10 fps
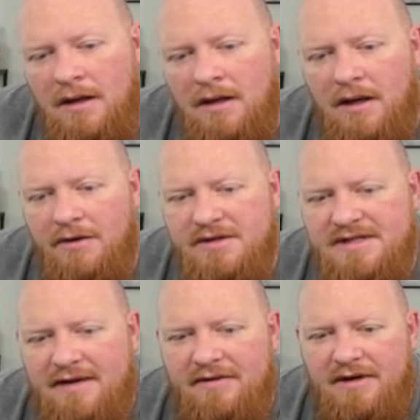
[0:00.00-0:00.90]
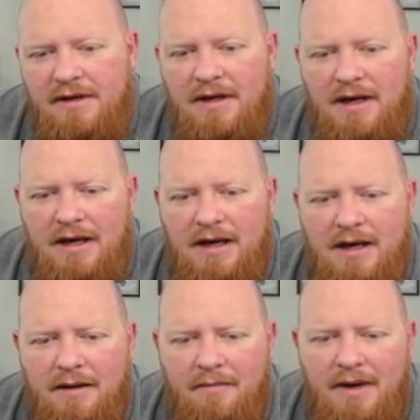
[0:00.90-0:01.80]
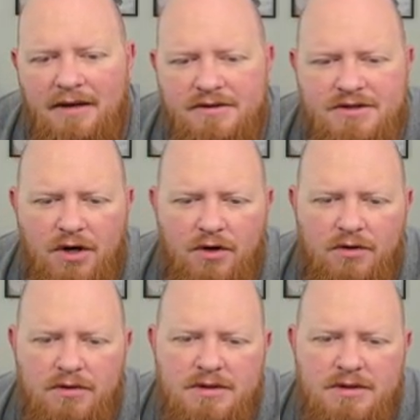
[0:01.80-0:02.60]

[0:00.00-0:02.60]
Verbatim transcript: 107 mails total,